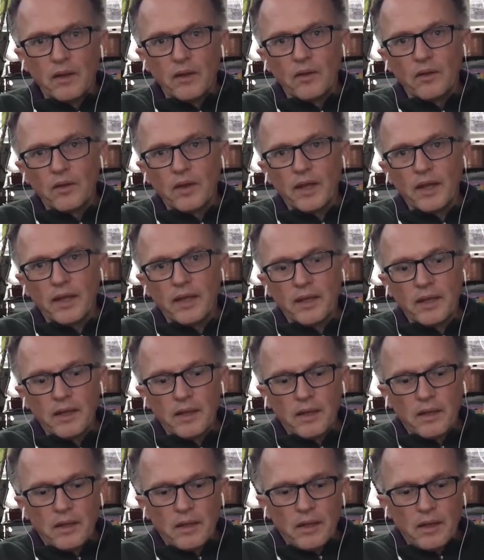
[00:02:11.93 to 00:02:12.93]
okay
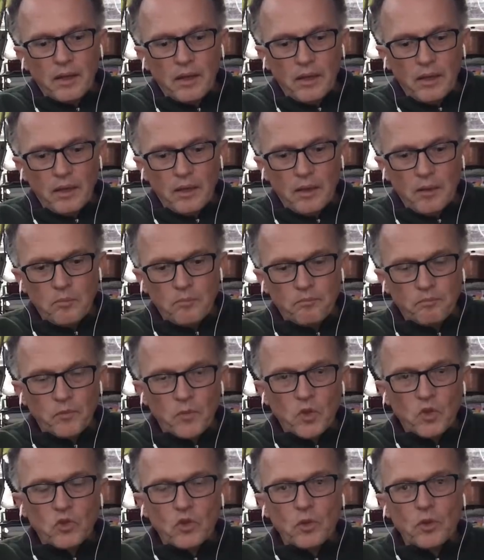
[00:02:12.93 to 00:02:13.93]
um,
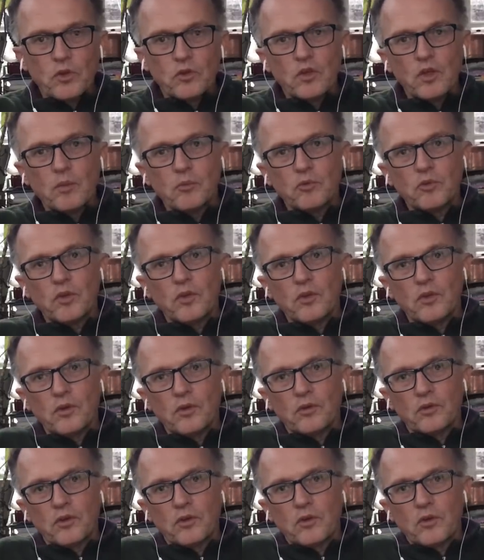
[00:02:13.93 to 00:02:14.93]
so it seems that there
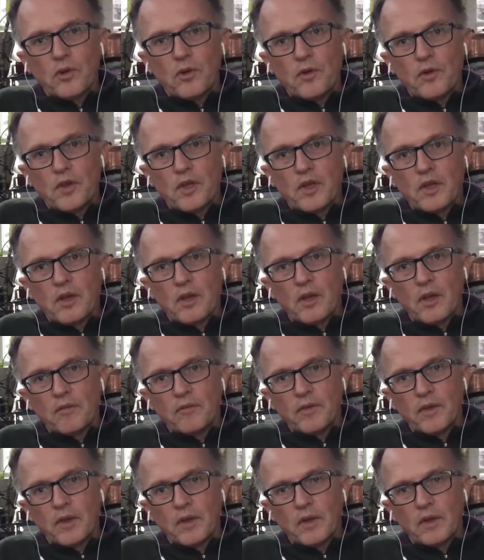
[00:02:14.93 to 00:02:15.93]
is a turning
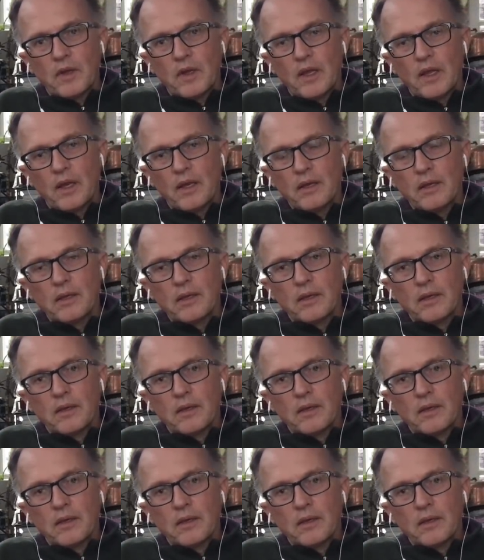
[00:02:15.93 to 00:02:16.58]
of it and